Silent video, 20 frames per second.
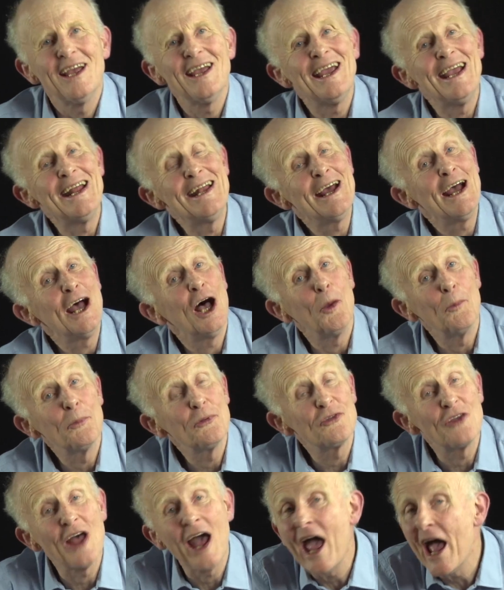It
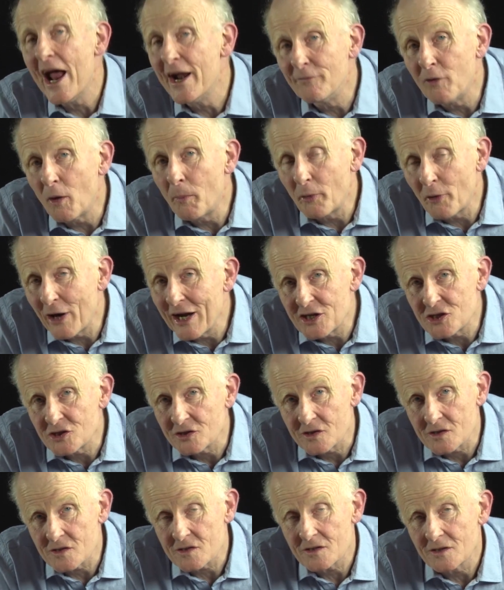helps the head of
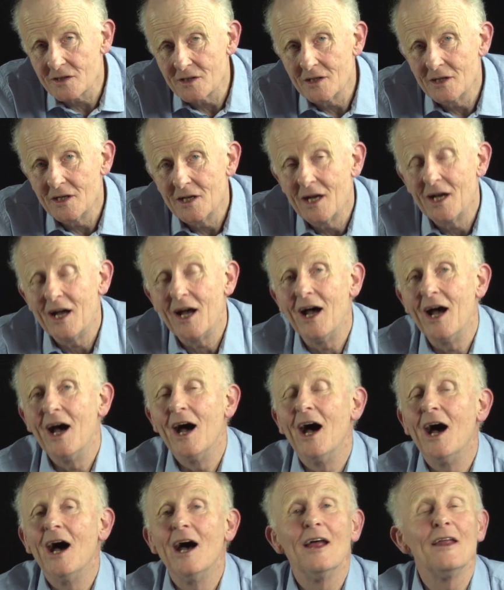operations
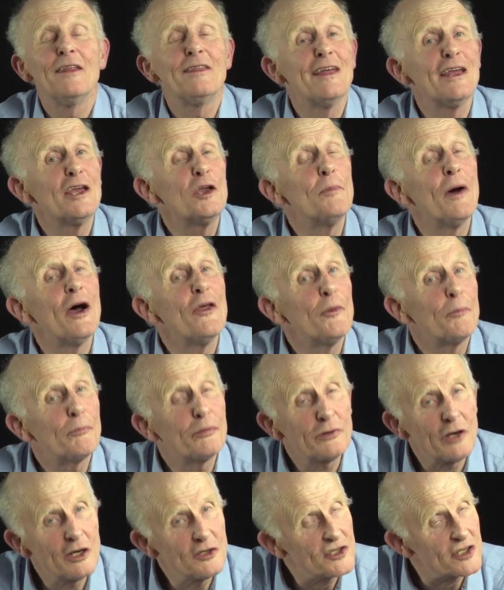think about the
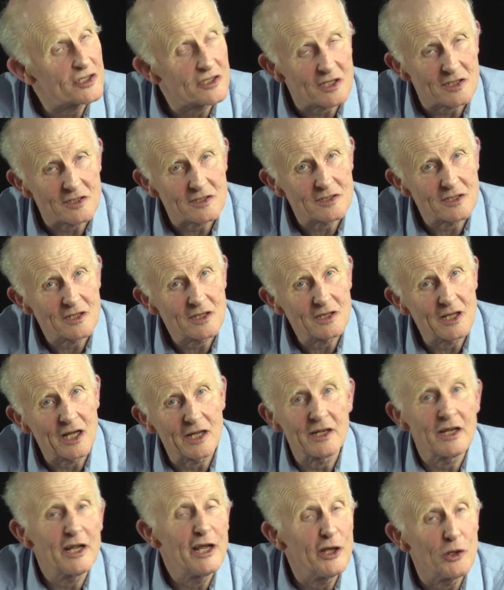processes
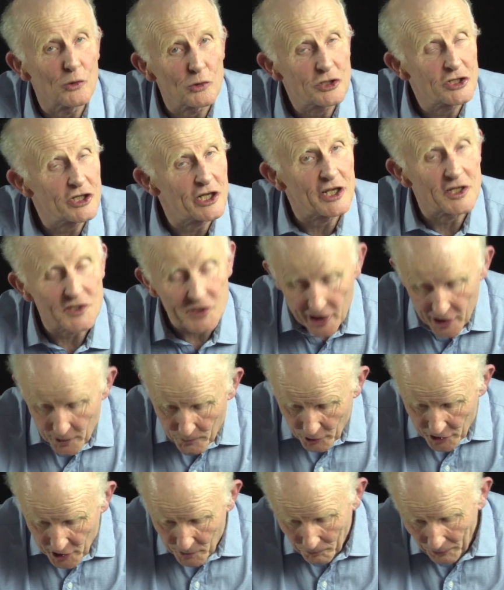that he or she is going to
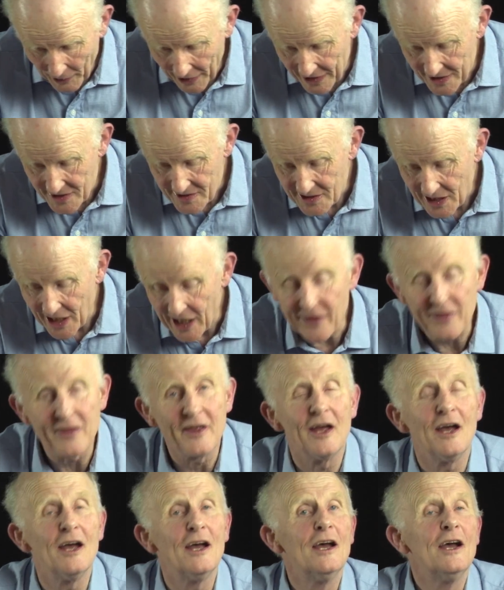put in place and
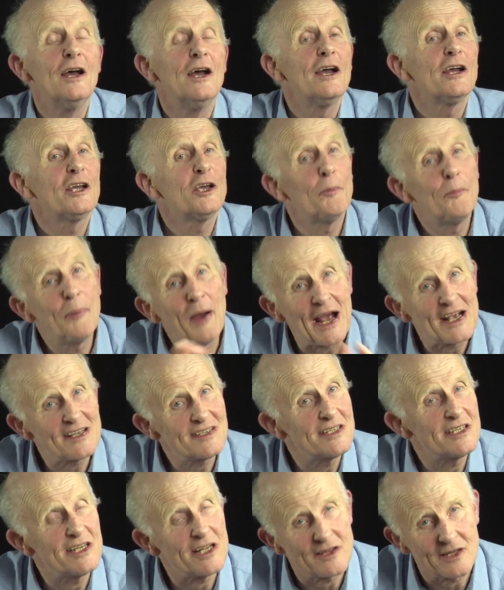the
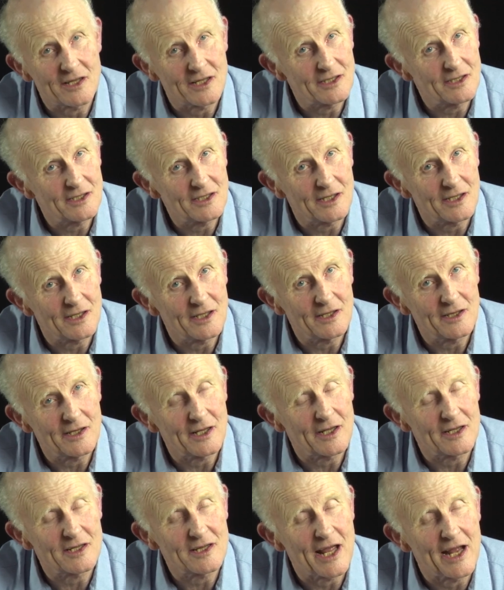capacity
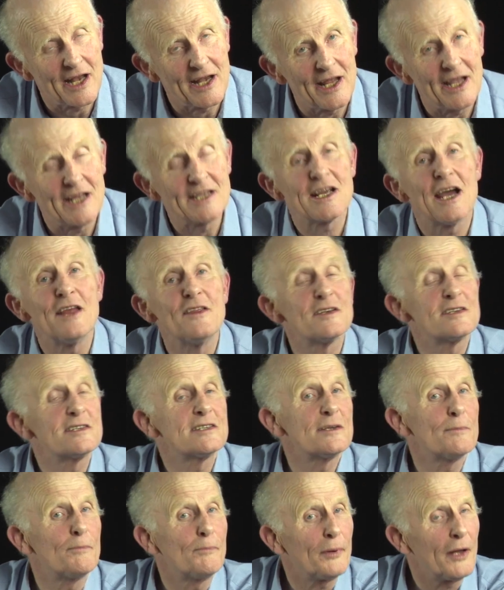that they need and the
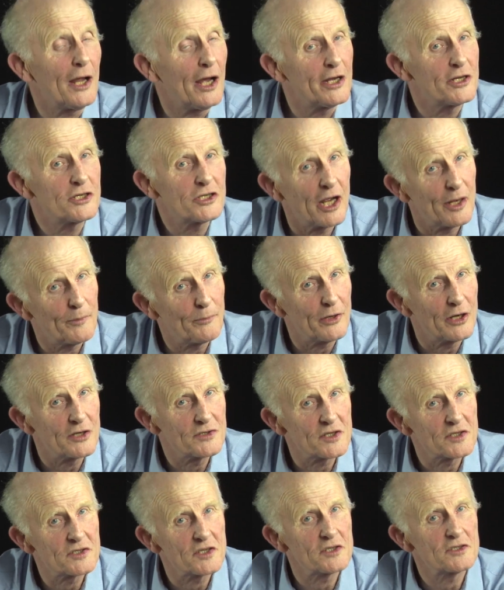supply chain
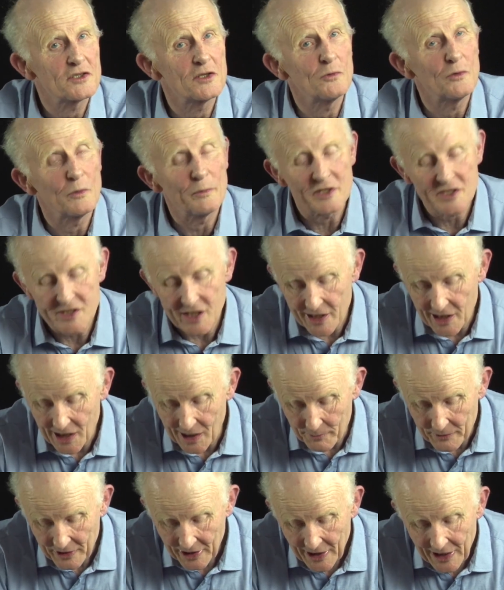processes that will be set
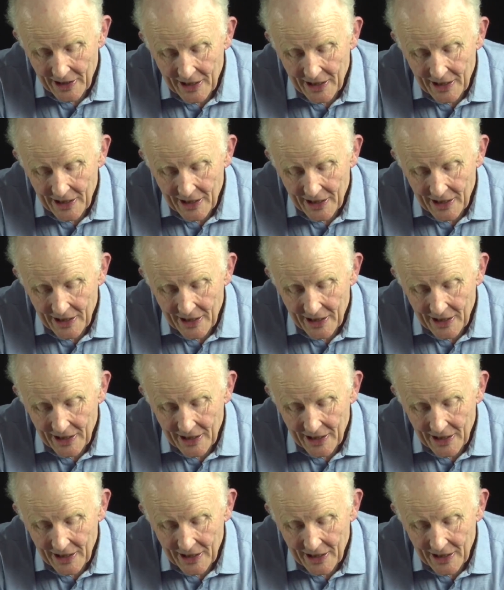up.